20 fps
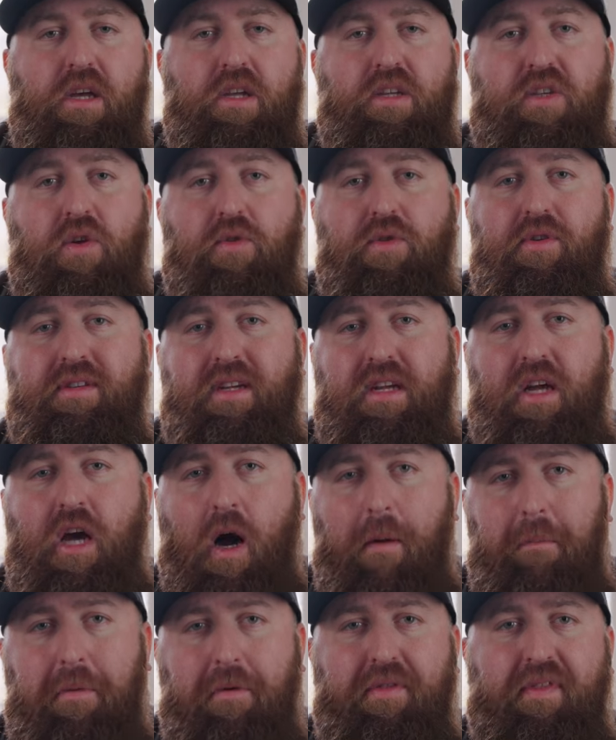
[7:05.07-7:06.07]
So there's a
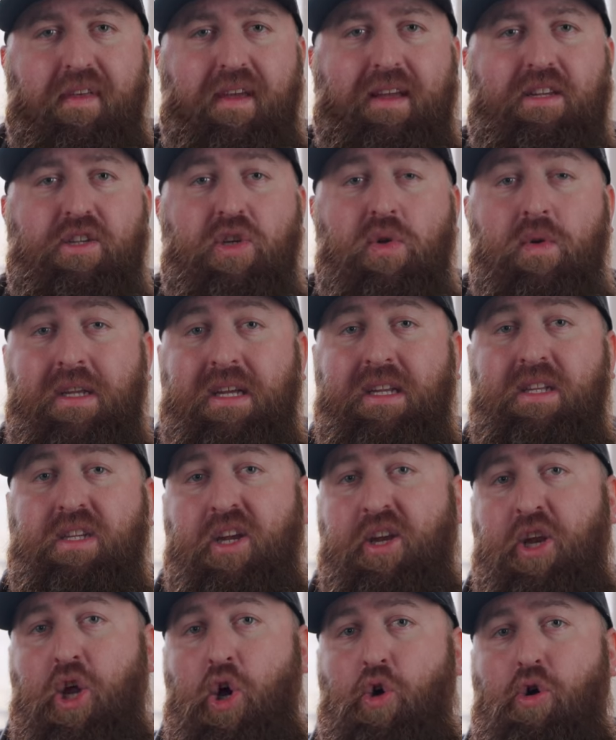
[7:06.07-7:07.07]
couple things you need
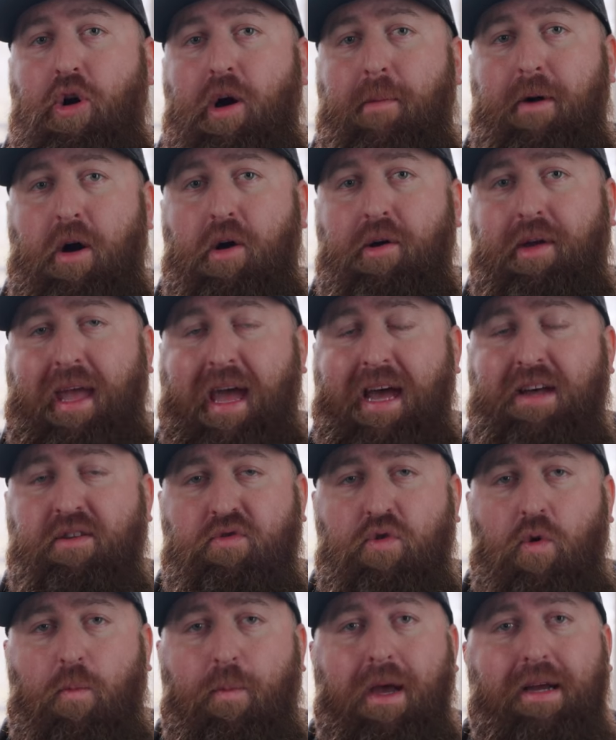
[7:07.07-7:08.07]
to know about
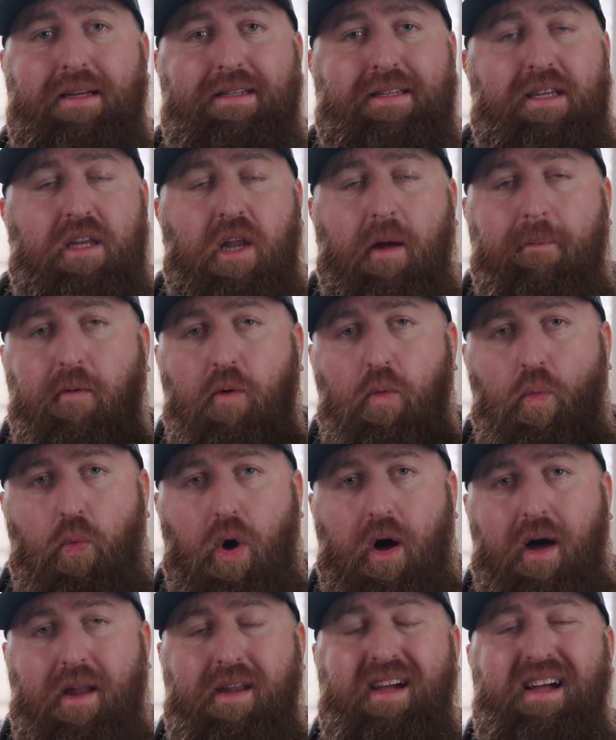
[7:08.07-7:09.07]
gastropexy. Number
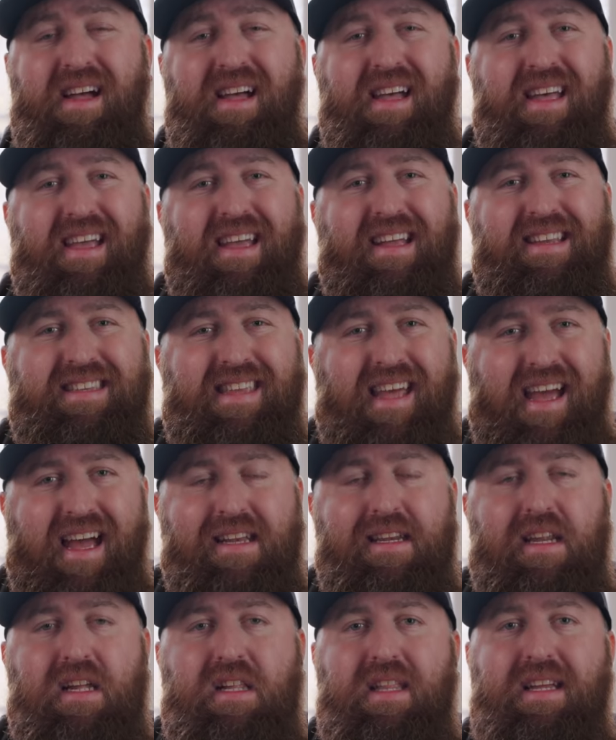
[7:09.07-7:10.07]
one, it
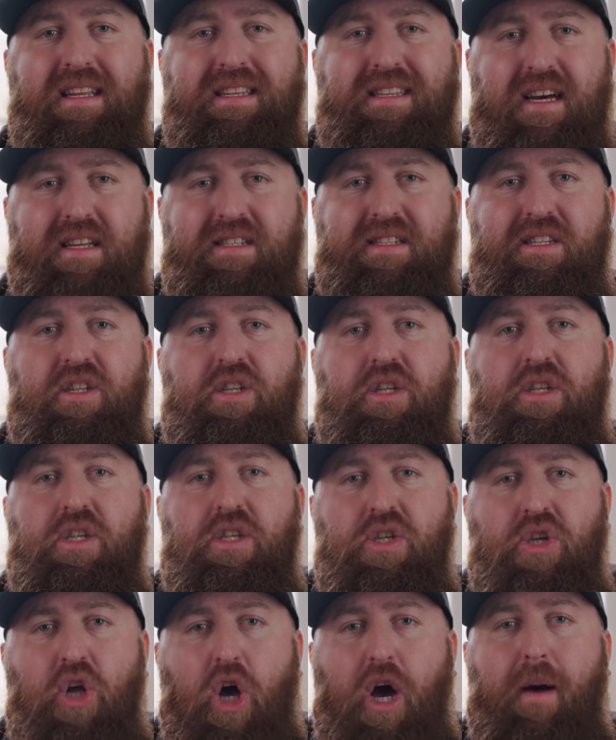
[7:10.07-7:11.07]
technically doesn't
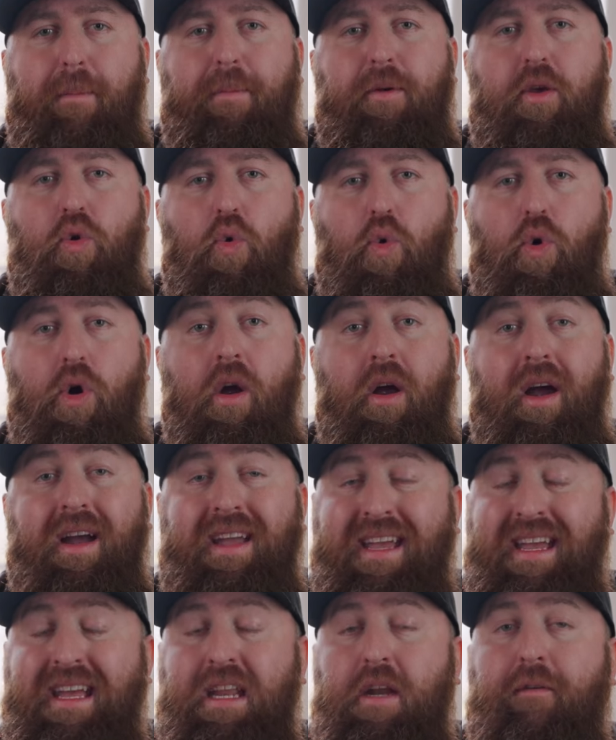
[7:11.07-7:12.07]
stop your
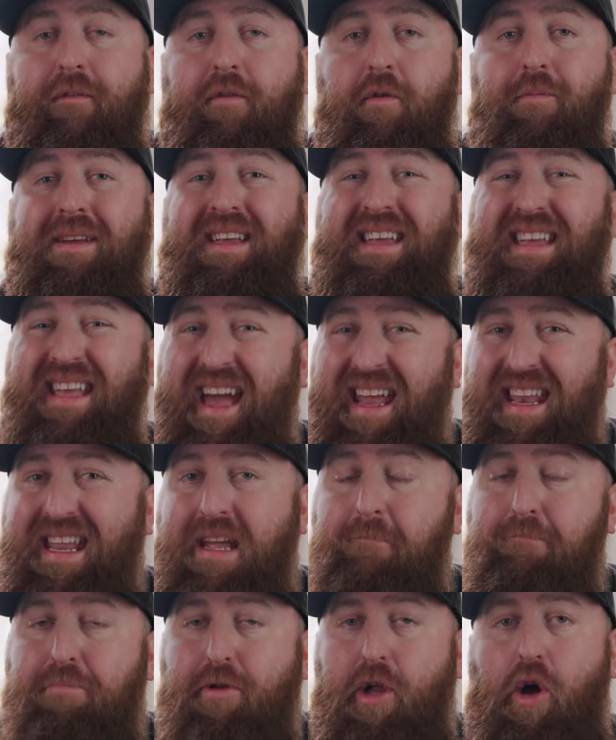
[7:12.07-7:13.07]
Akita from
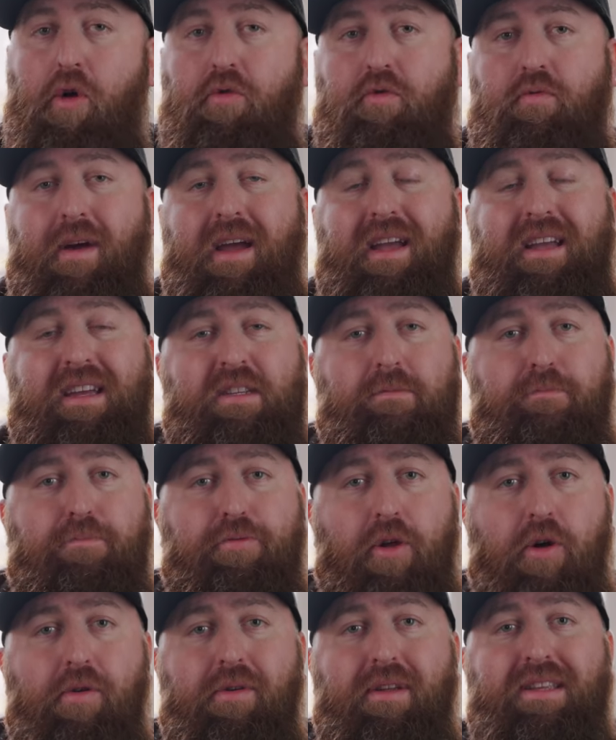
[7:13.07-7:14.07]
getting bloat, right? Because
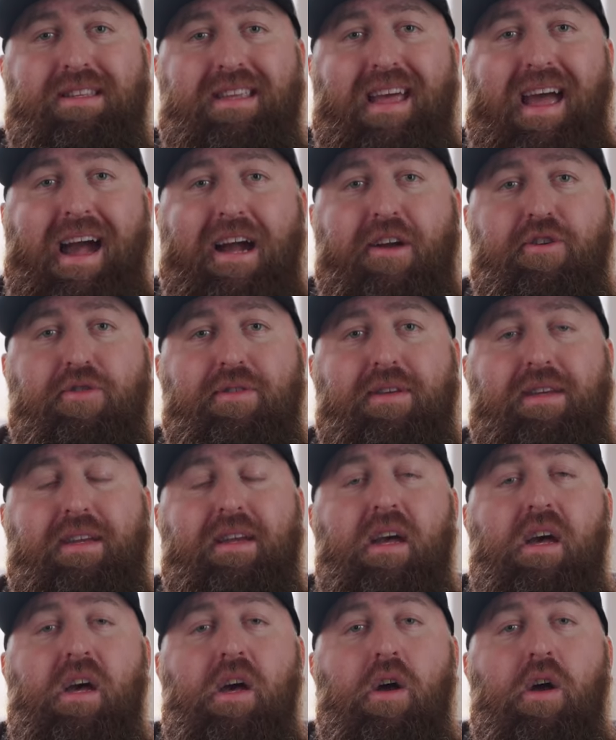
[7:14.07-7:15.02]
bloat is actually